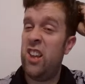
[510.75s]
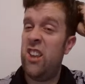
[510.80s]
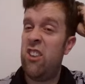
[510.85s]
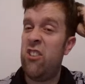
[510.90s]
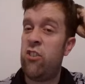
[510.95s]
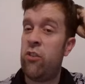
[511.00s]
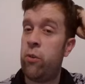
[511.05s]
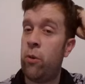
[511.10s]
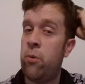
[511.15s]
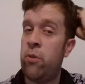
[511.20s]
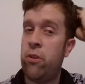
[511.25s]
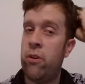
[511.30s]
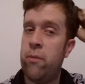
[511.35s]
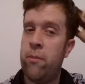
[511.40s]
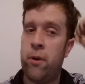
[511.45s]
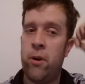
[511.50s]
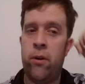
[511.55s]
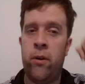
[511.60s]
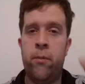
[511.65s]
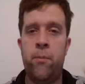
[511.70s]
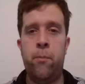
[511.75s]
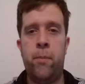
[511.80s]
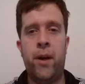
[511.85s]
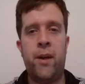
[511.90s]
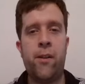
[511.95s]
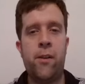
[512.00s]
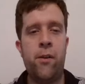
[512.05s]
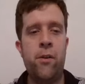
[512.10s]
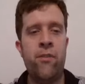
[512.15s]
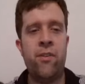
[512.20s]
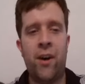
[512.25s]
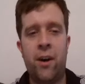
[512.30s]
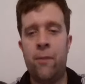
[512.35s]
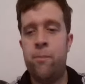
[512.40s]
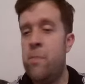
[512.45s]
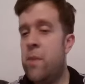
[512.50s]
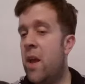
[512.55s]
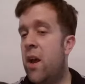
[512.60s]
it's Slow Thermo by Clover.